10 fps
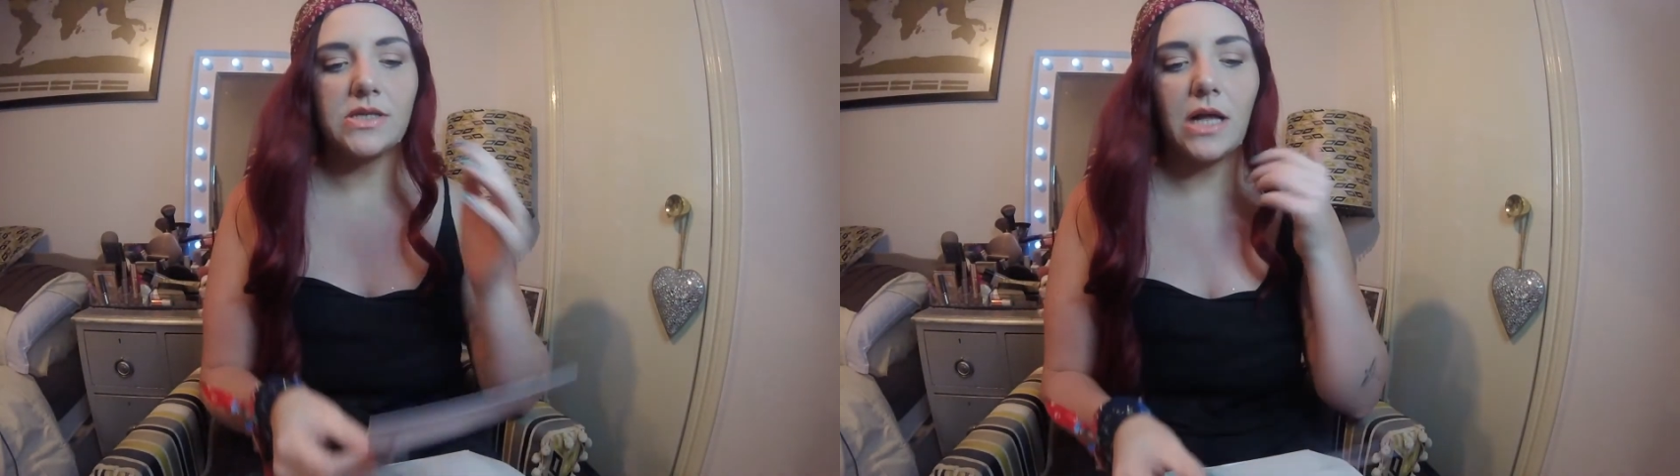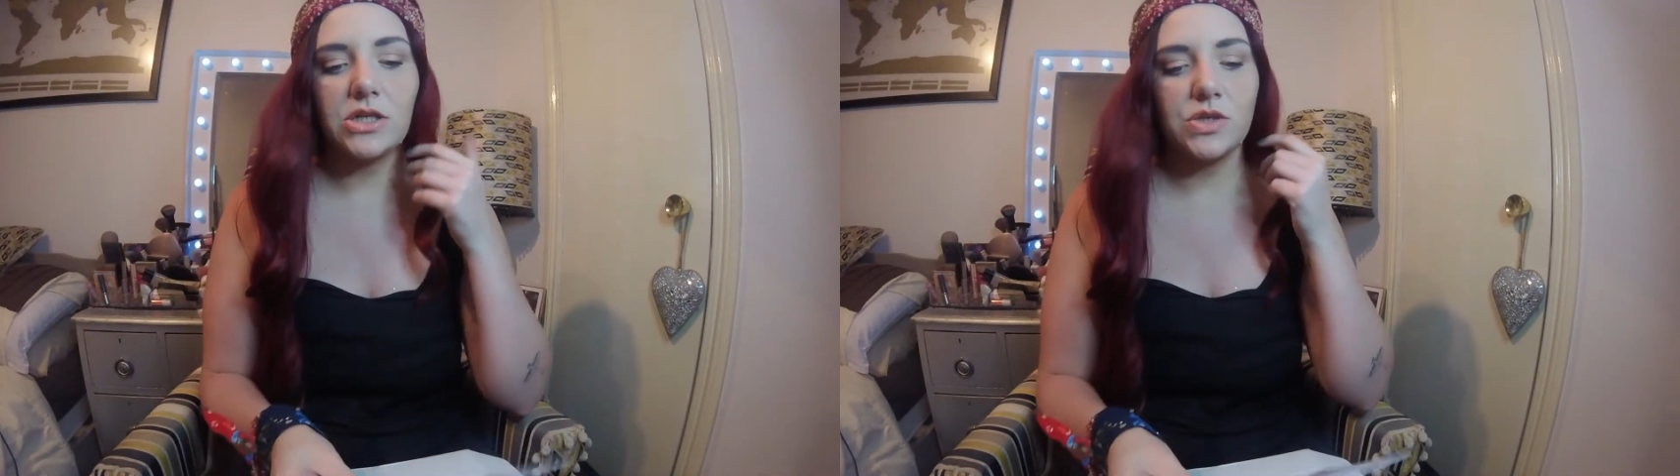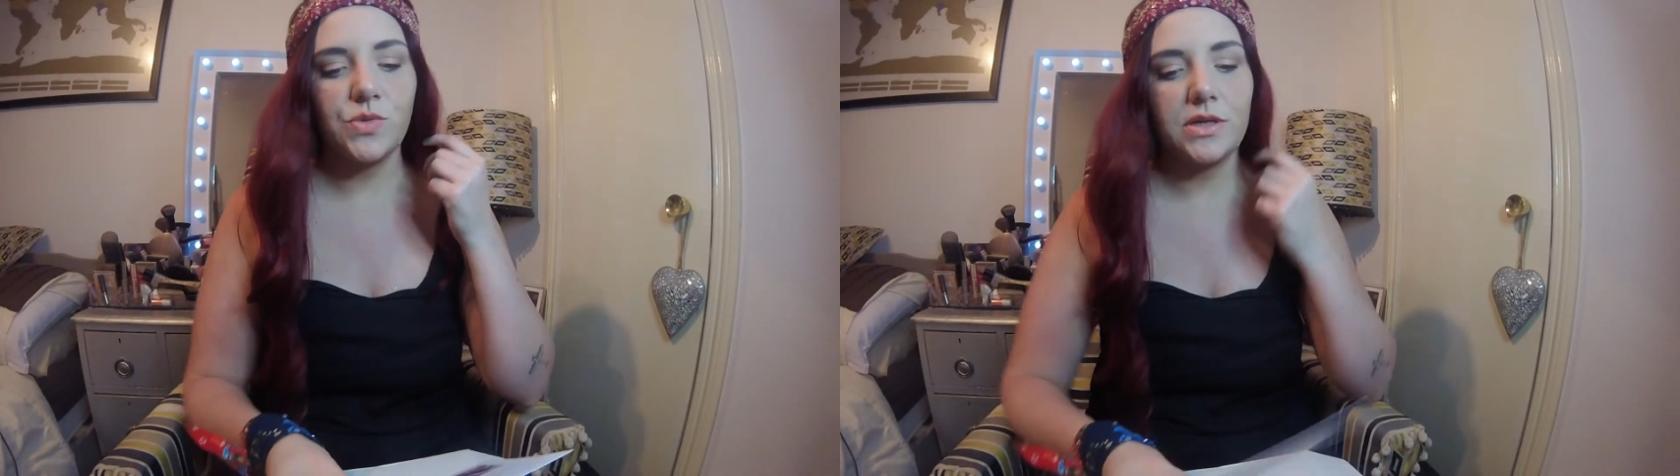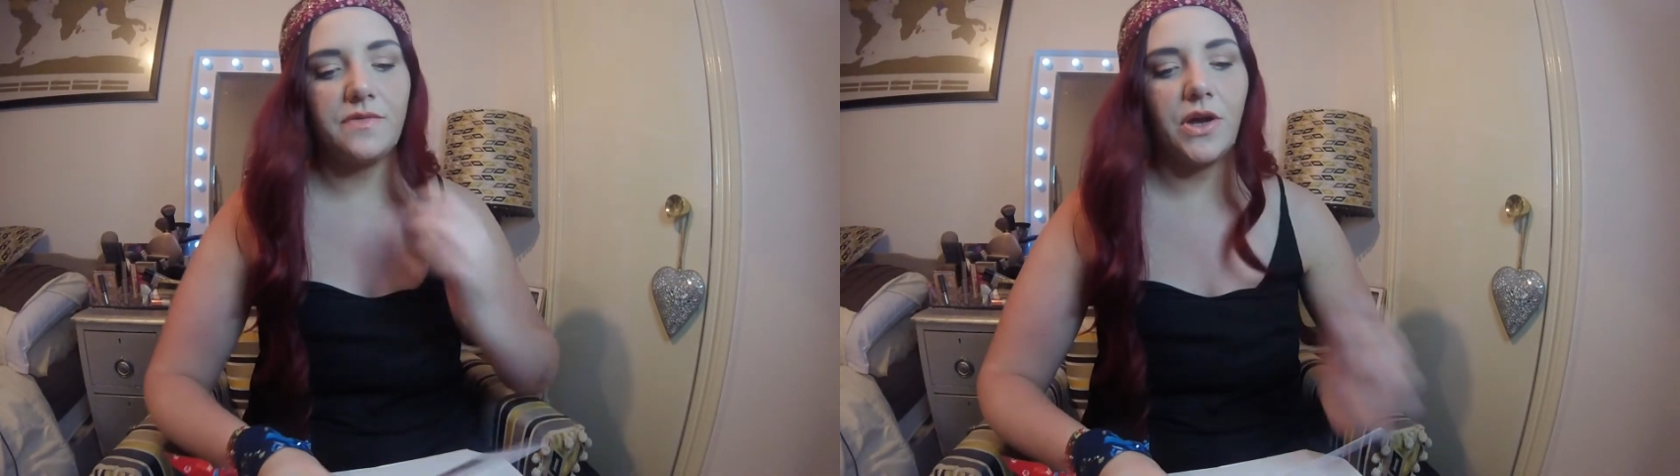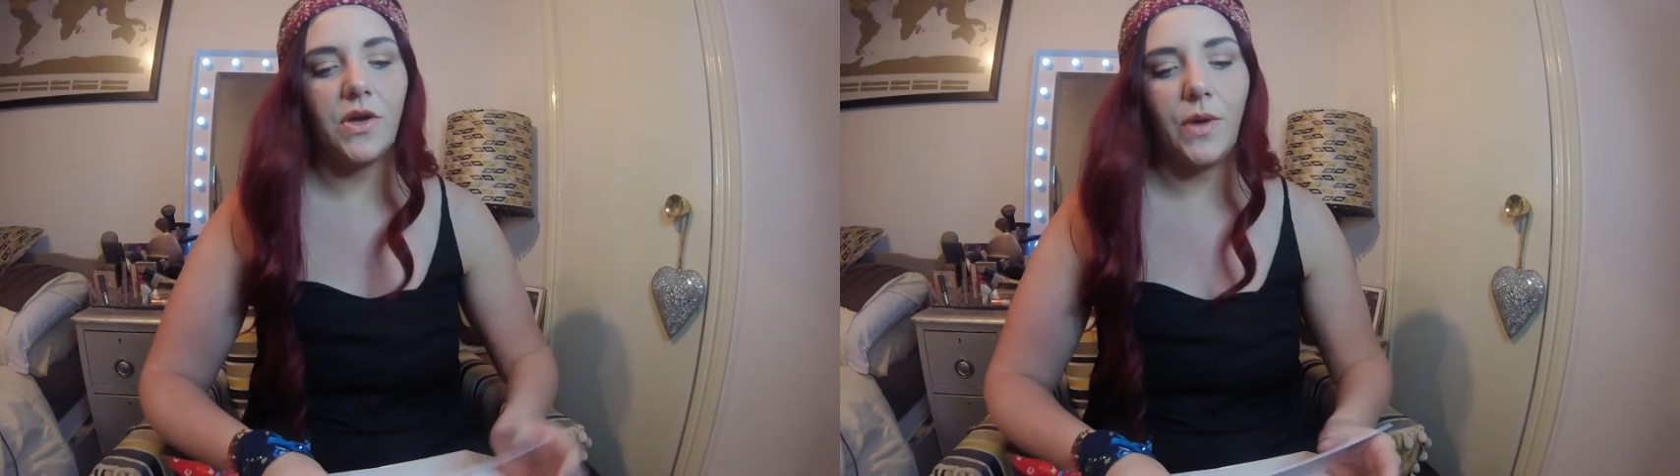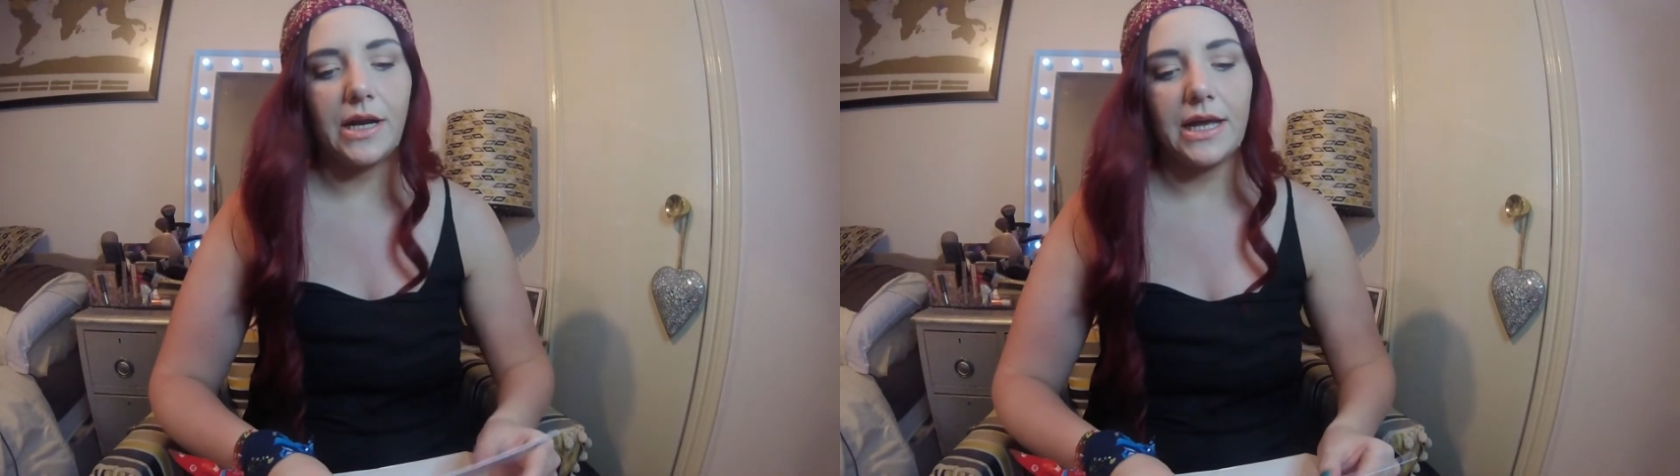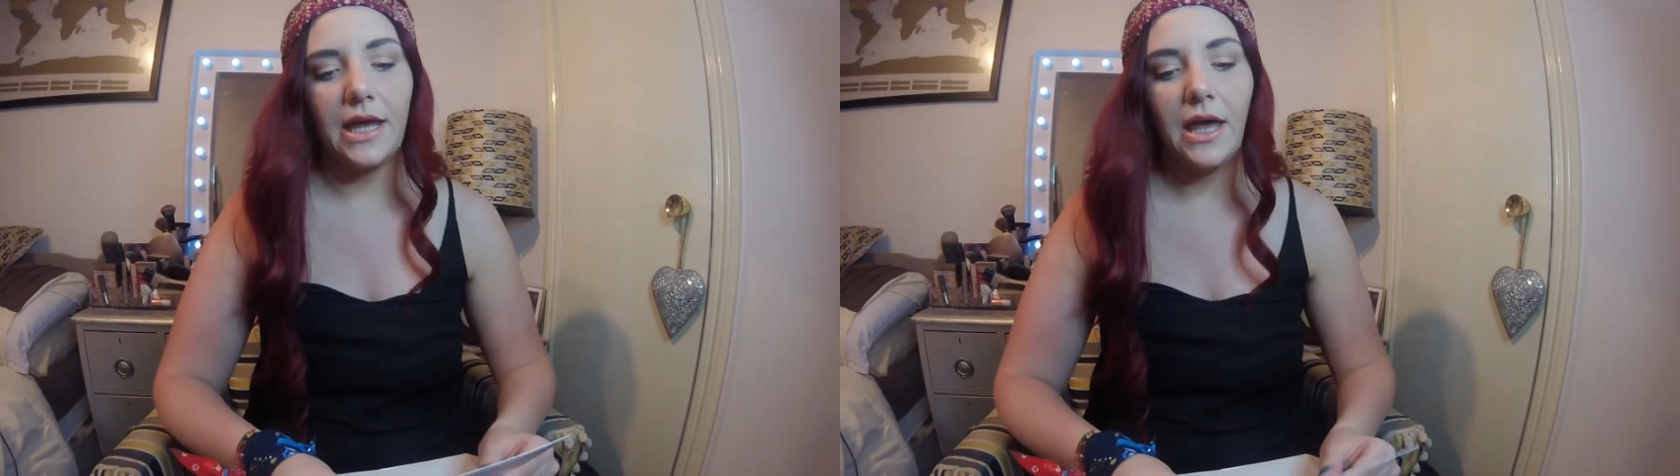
So I'll just read it very quickly.